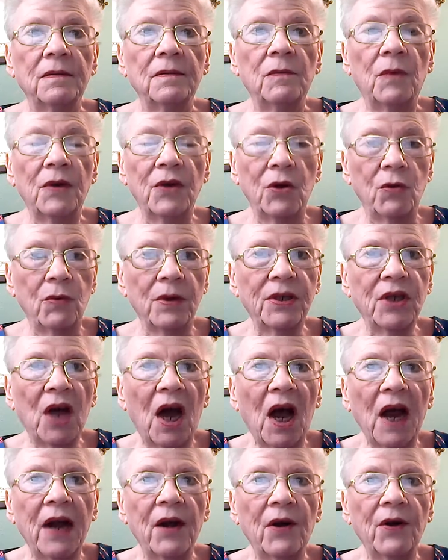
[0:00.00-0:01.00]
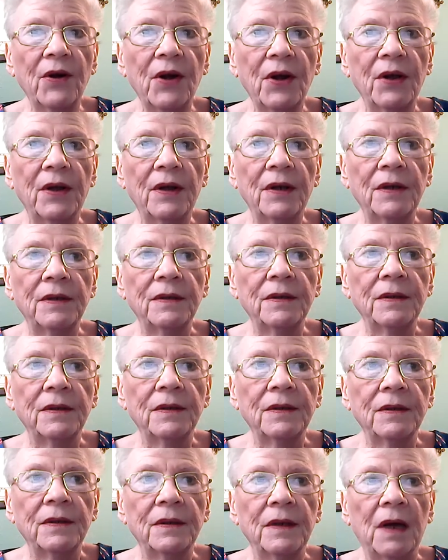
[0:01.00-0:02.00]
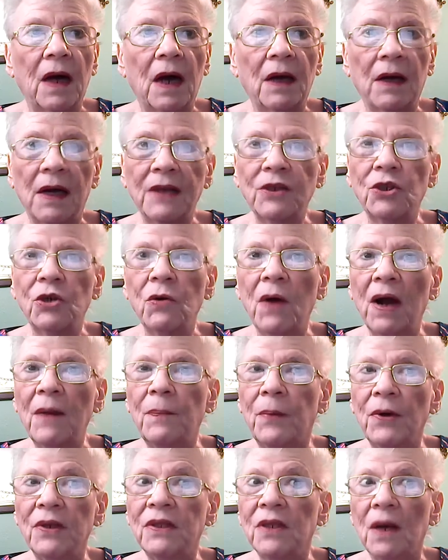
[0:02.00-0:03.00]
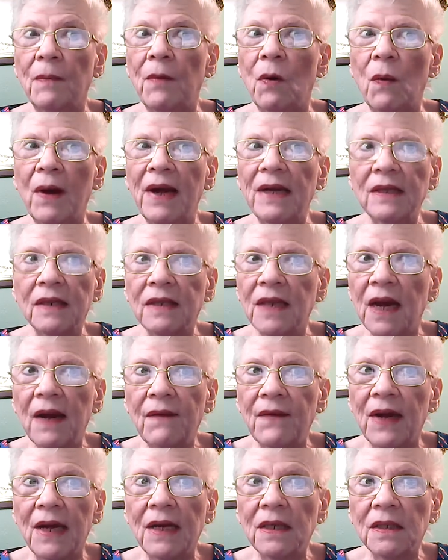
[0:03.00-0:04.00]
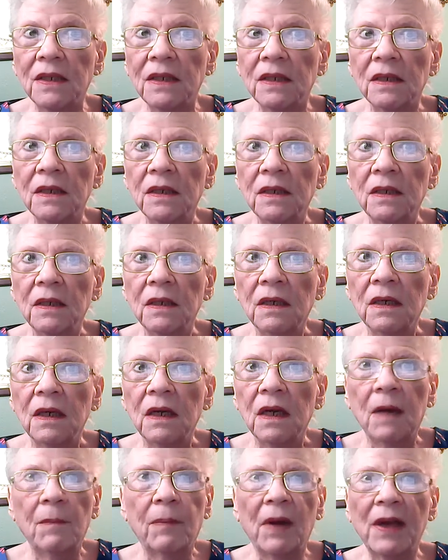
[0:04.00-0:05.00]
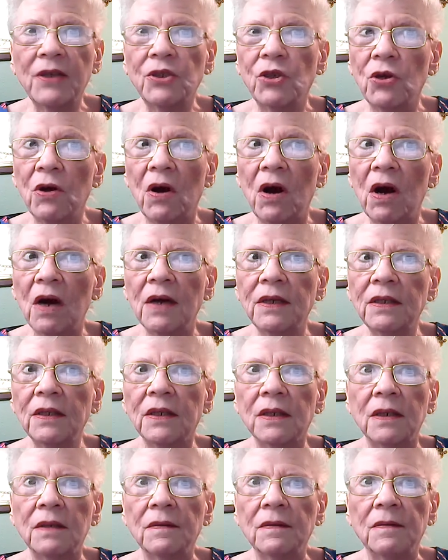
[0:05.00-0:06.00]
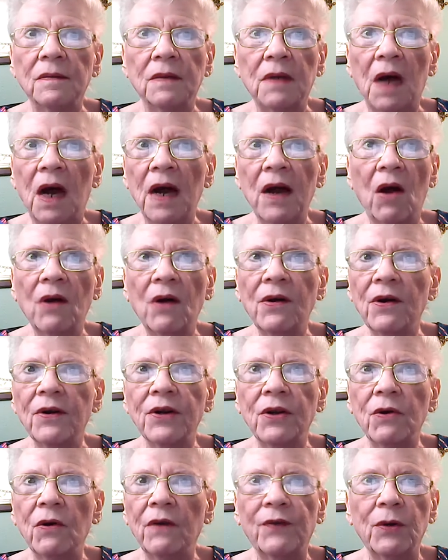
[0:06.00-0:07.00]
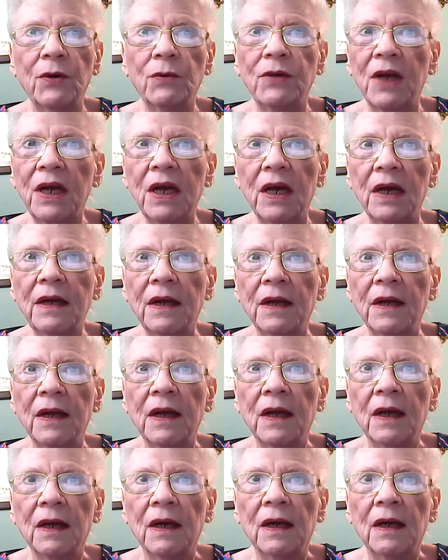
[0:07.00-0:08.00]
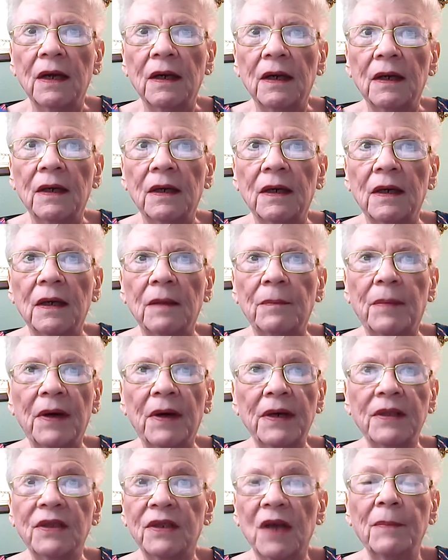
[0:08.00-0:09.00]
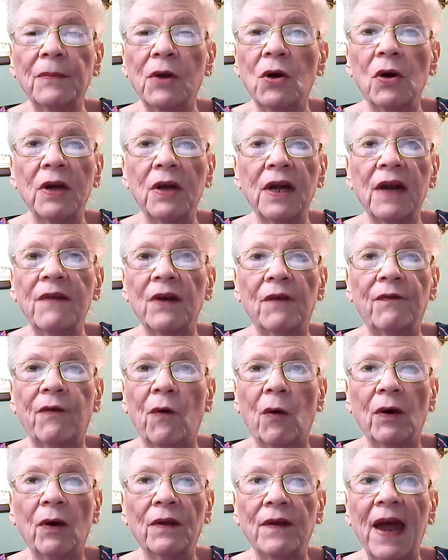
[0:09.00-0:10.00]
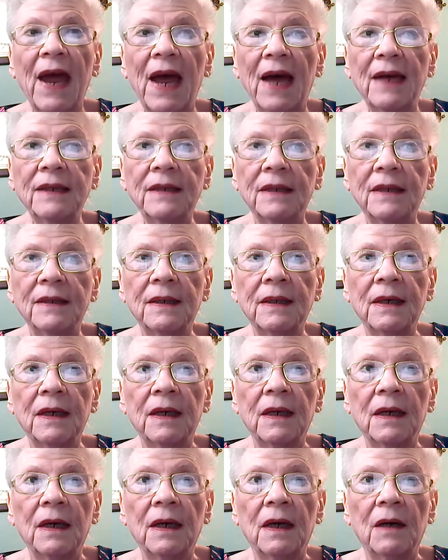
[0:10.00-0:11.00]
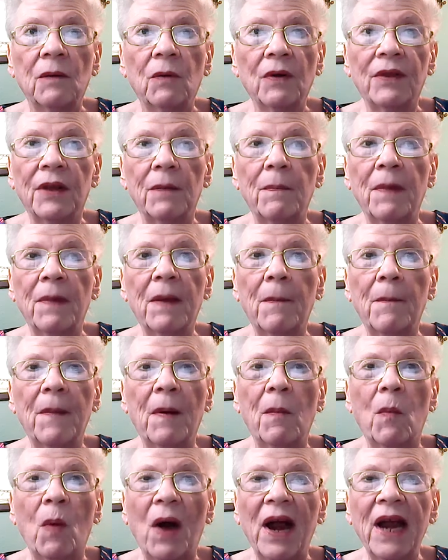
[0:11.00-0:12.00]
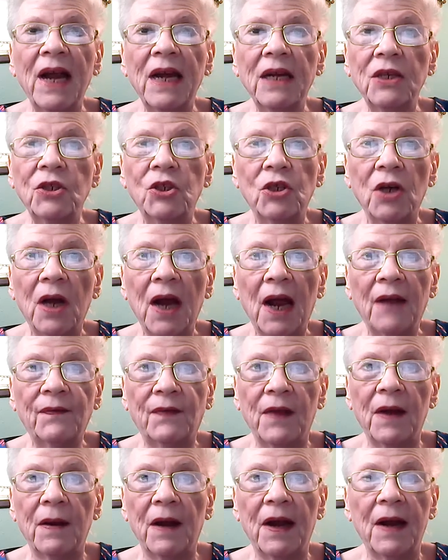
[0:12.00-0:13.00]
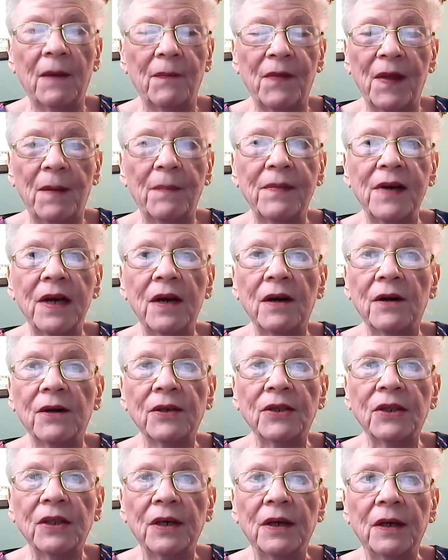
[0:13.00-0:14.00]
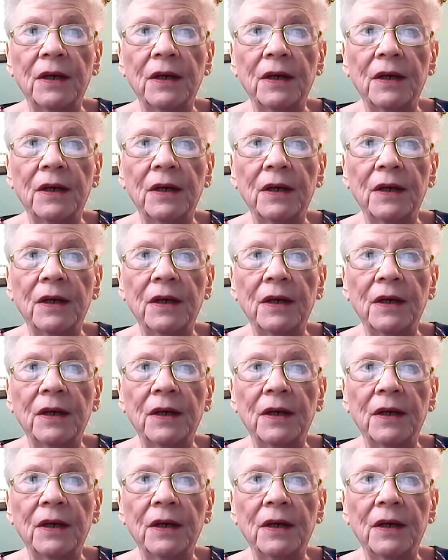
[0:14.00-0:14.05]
when you retired, unless you had put some away in savings. And bless your hearts, I honor you if you did. But some couldn't even afford that with a minimum wage at the in them years,